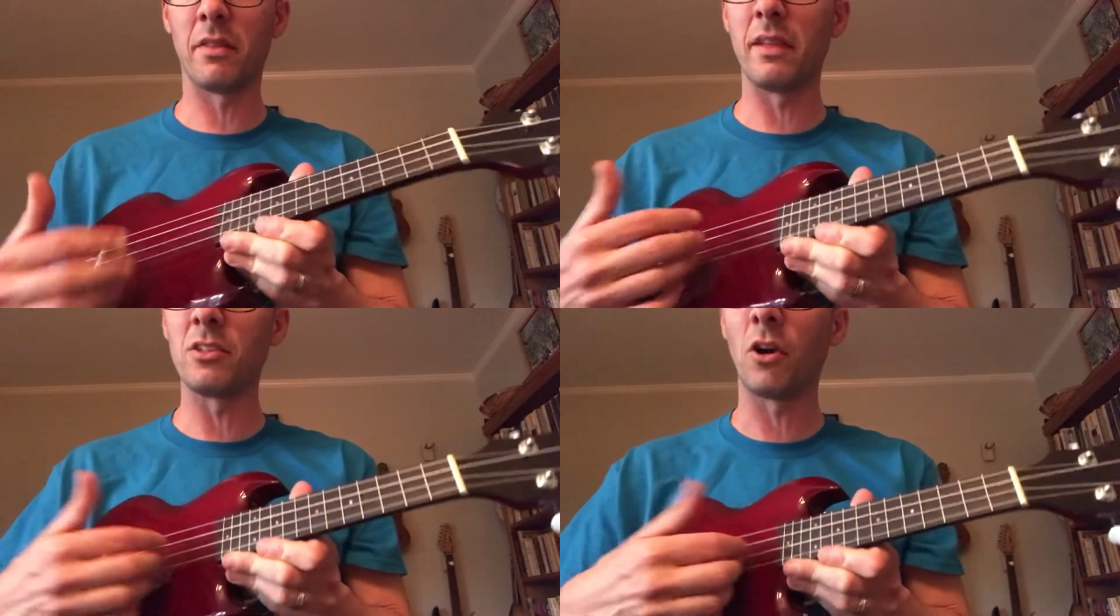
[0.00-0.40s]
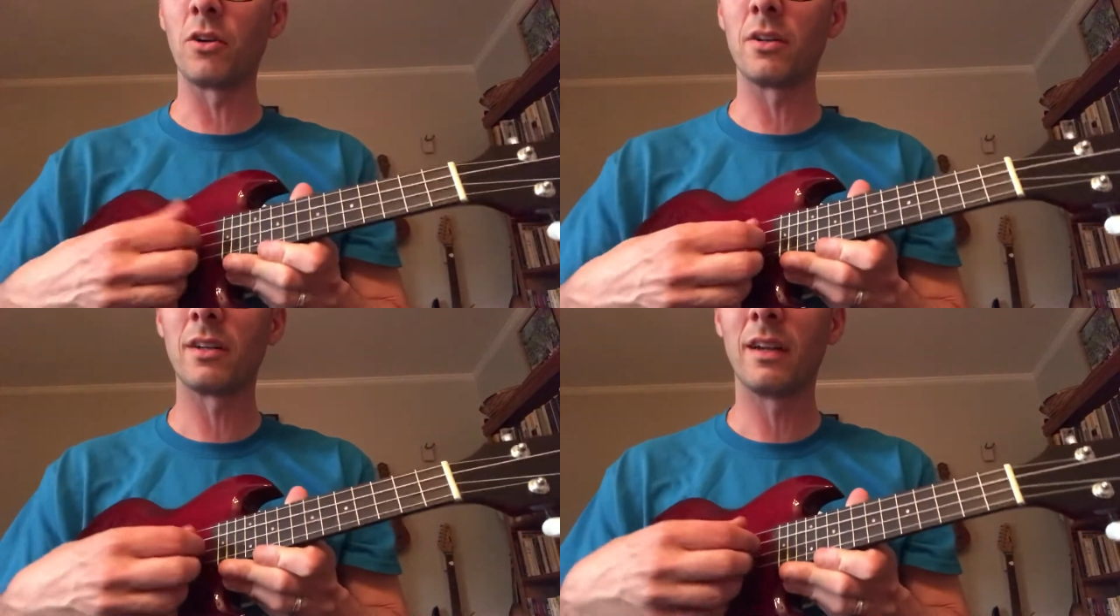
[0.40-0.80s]
These
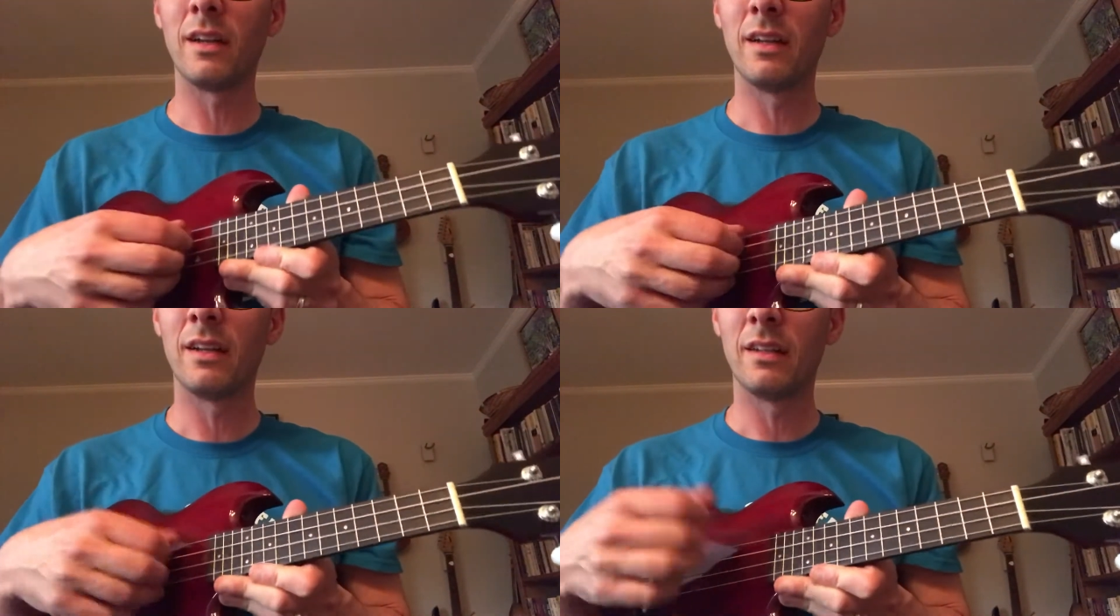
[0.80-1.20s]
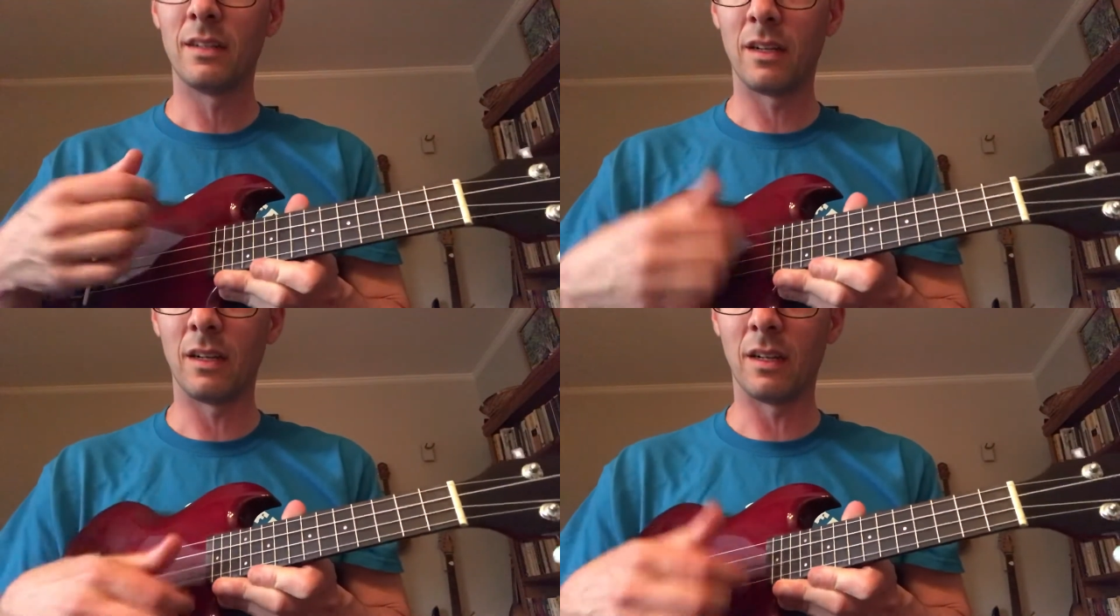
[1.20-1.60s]
are
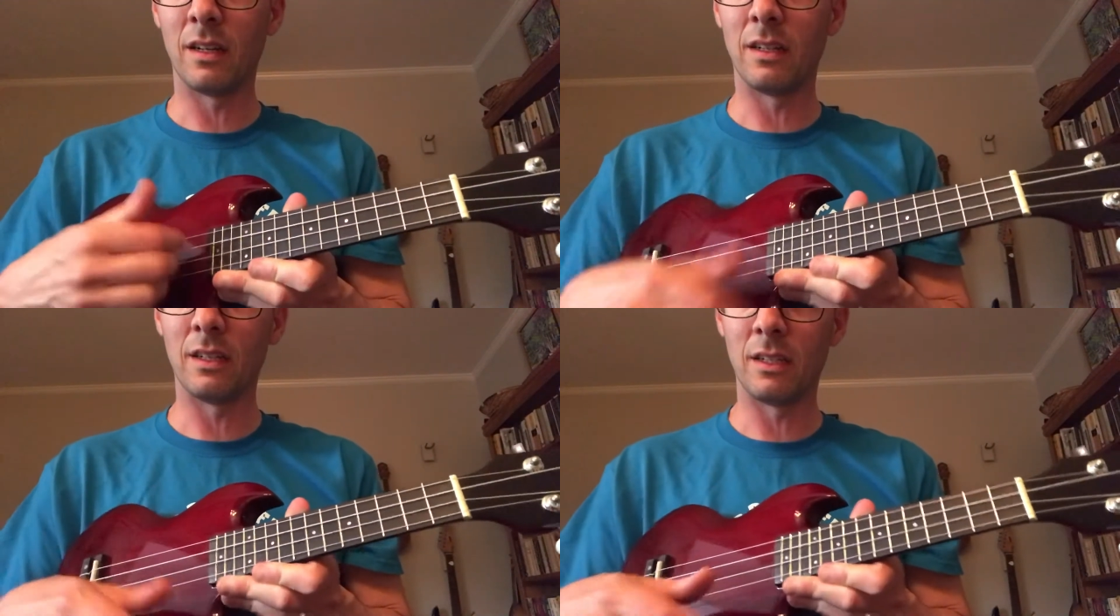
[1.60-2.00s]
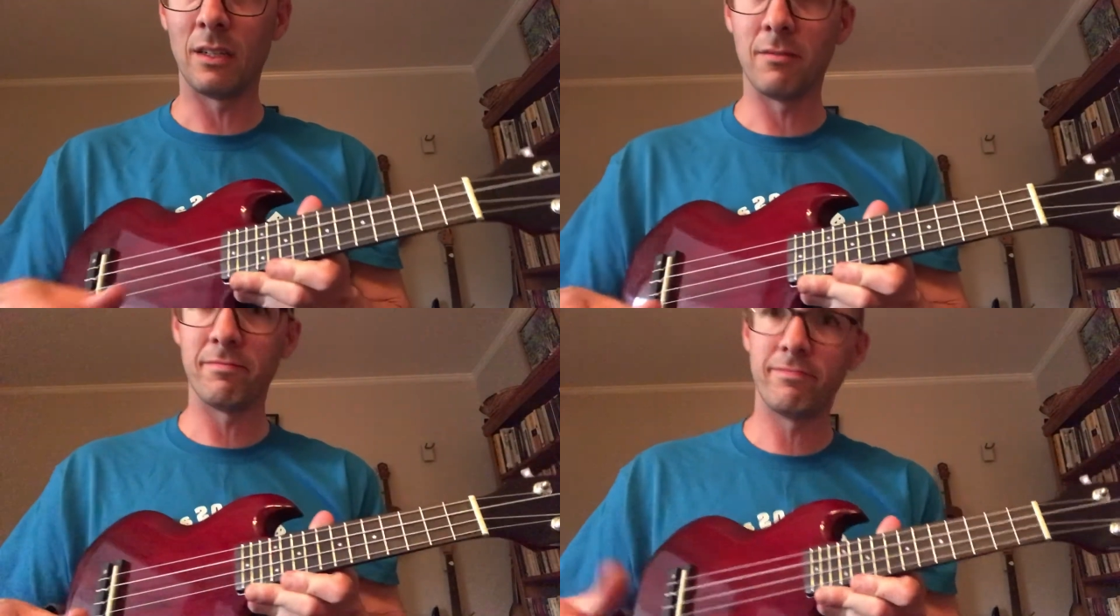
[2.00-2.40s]

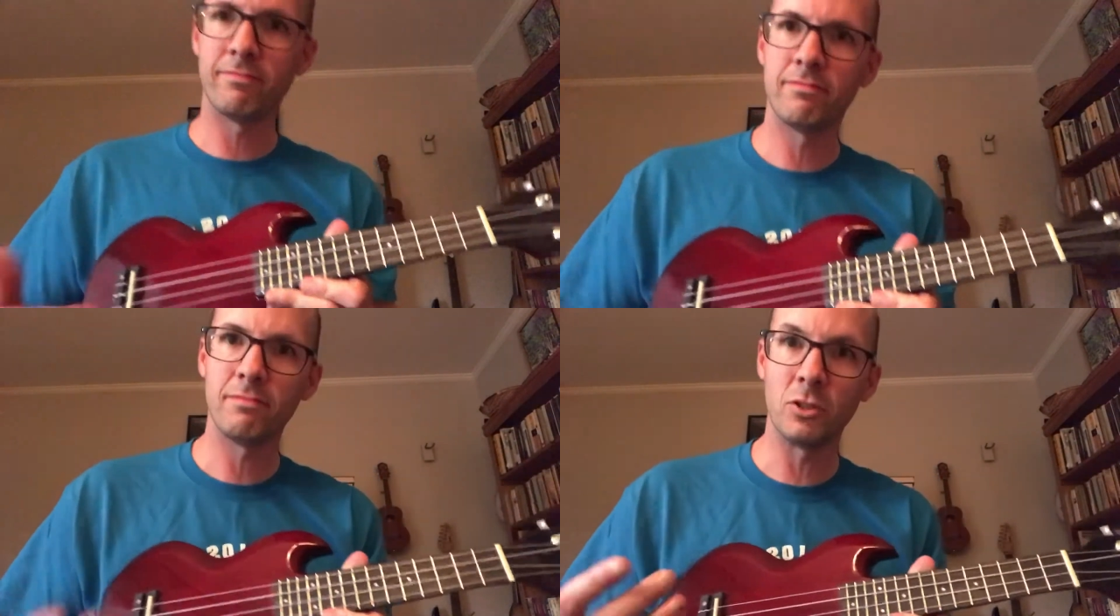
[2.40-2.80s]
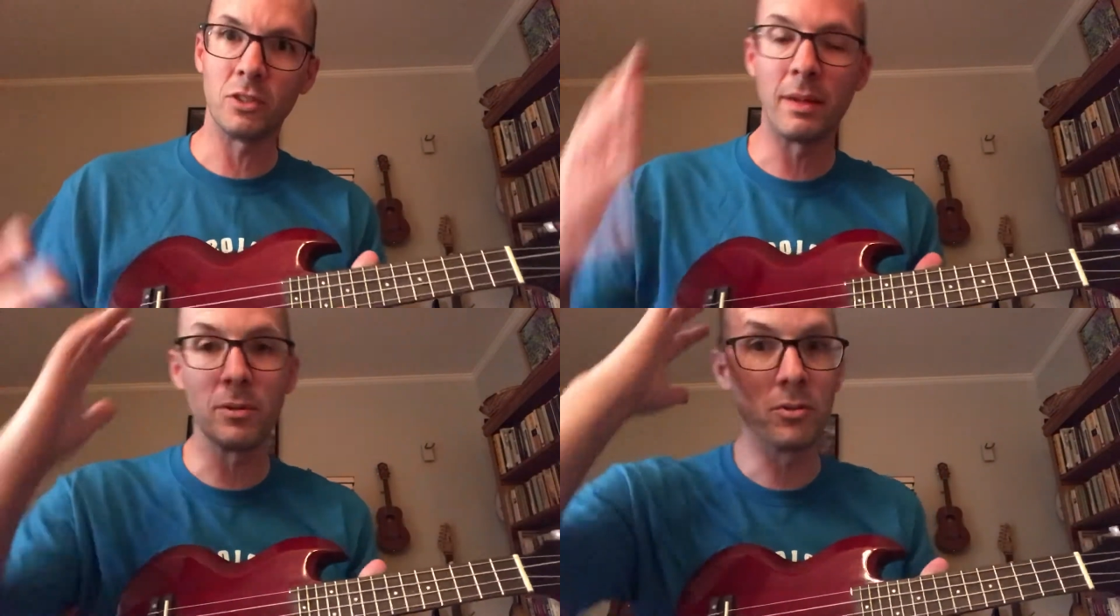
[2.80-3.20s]
your
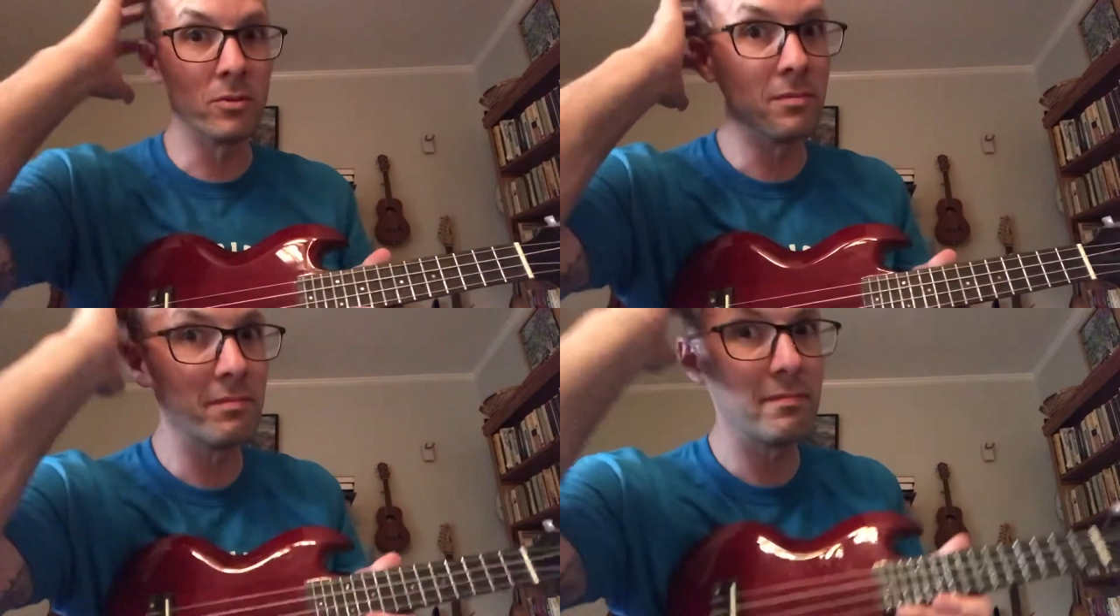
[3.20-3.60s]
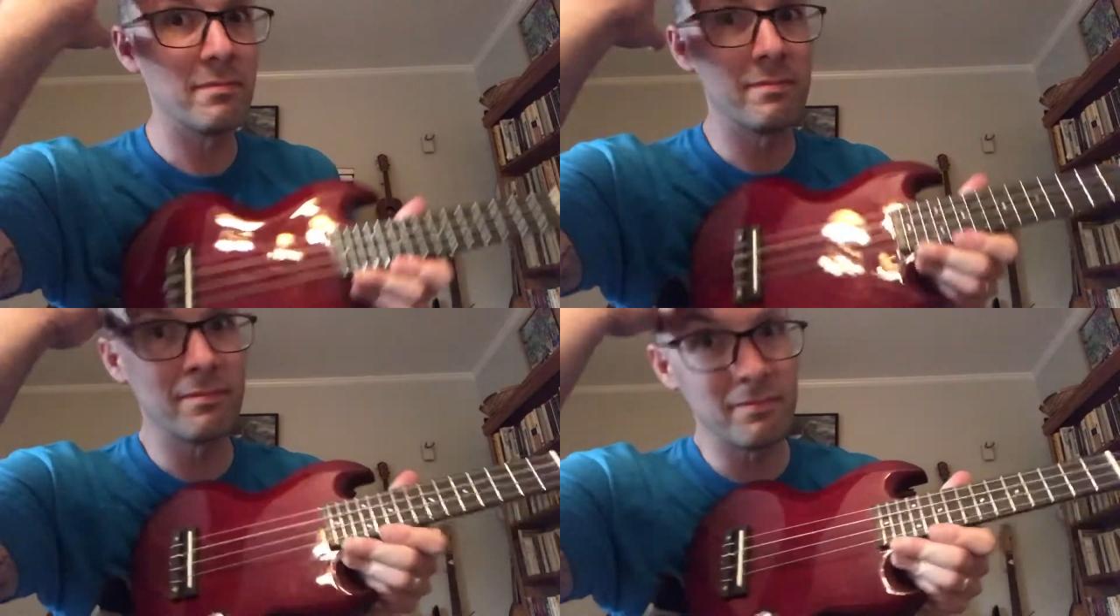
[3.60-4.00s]
typical
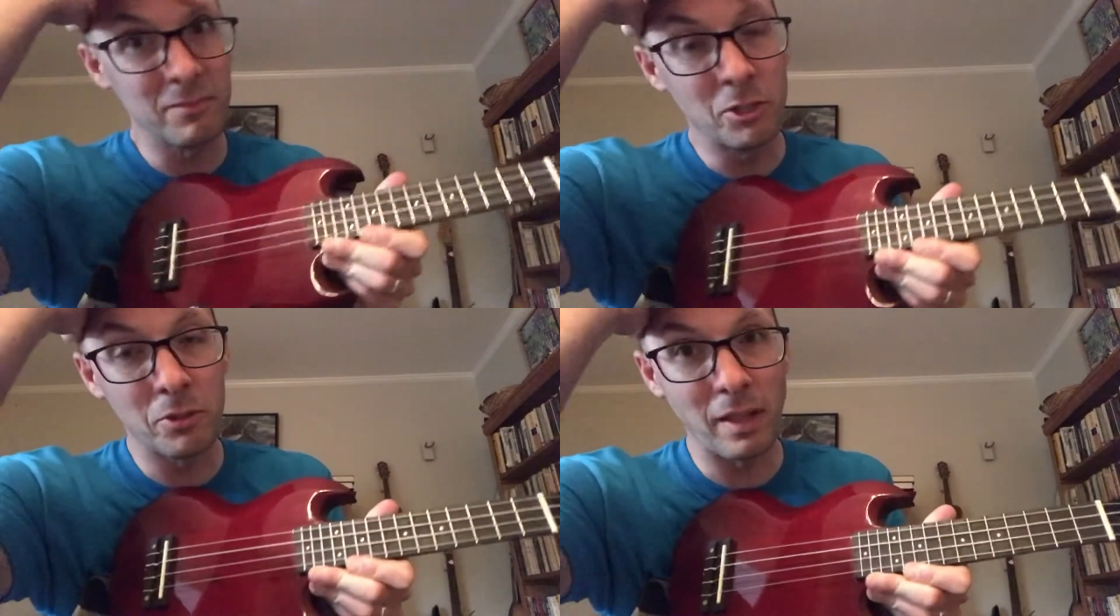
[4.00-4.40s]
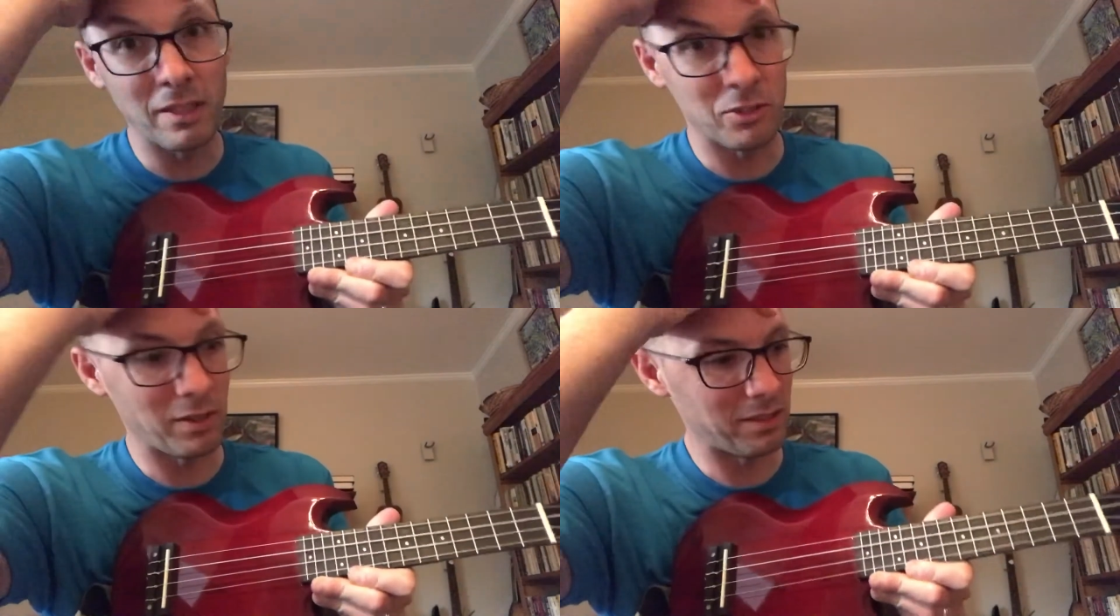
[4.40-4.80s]

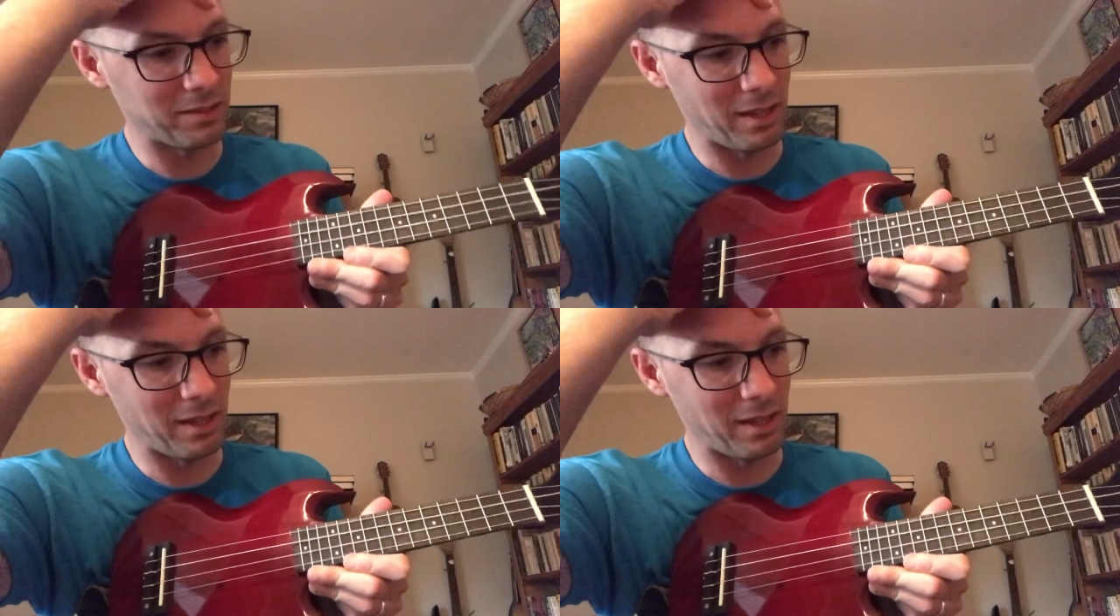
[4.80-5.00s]
ukulele strings.